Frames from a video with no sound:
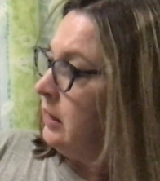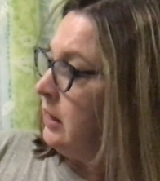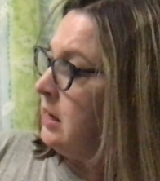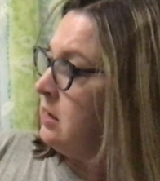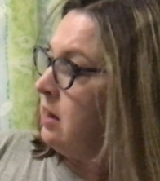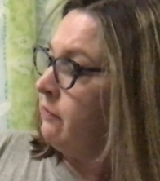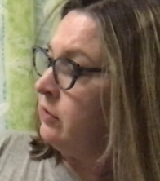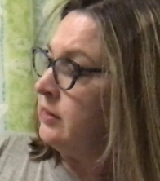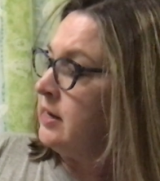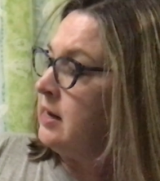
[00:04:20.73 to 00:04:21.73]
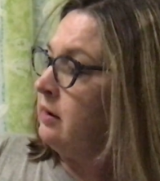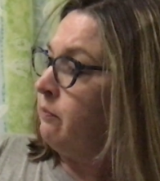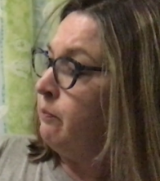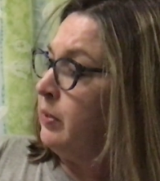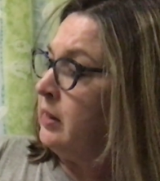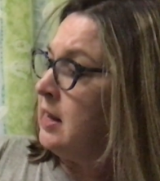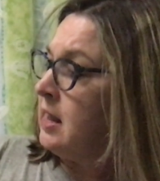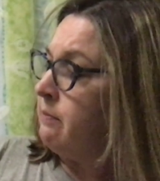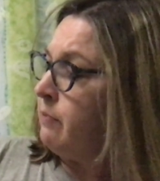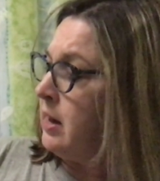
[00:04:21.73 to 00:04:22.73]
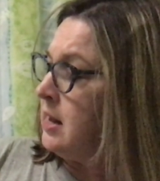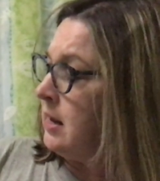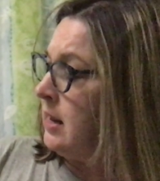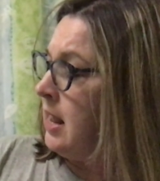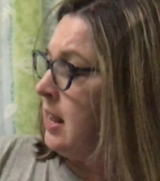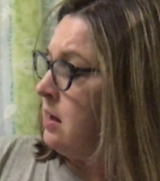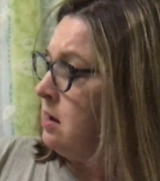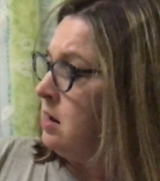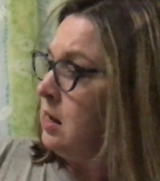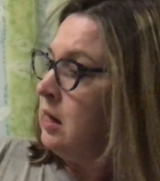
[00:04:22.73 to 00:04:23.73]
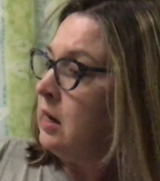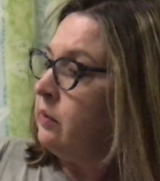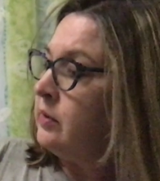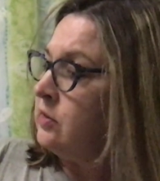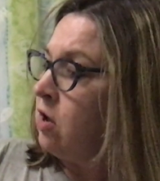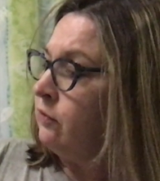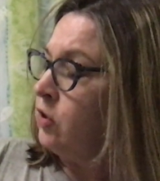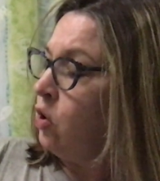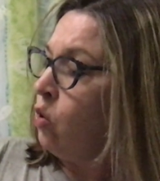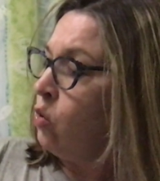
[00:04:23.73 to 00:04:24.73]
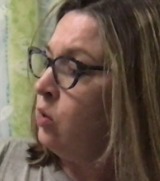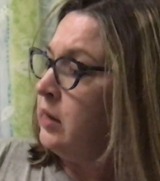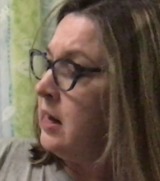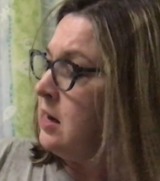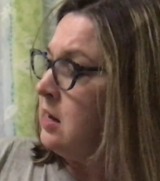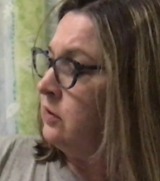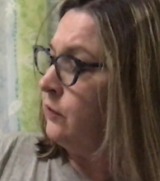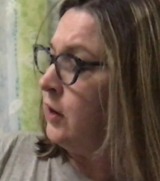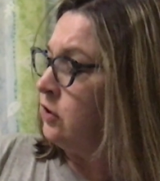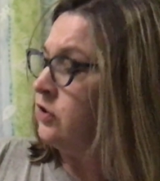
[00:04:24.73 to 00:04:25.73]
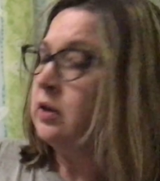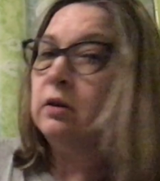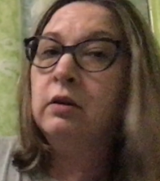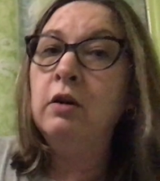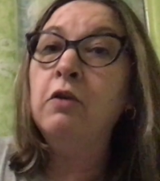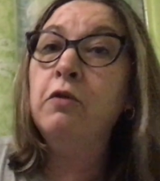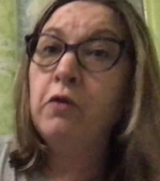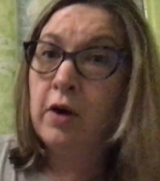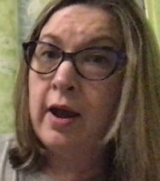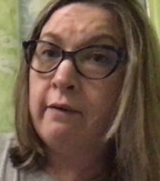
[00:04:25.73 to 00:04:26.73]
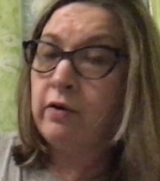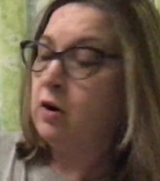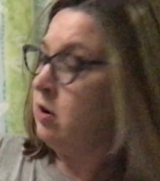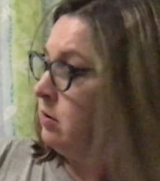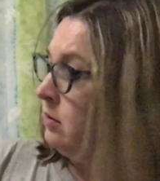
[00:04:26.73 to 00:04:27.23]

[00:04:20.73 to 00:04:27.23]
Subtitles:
He'd never seen Billy and Betty again. He resolved to hold in his farts forever.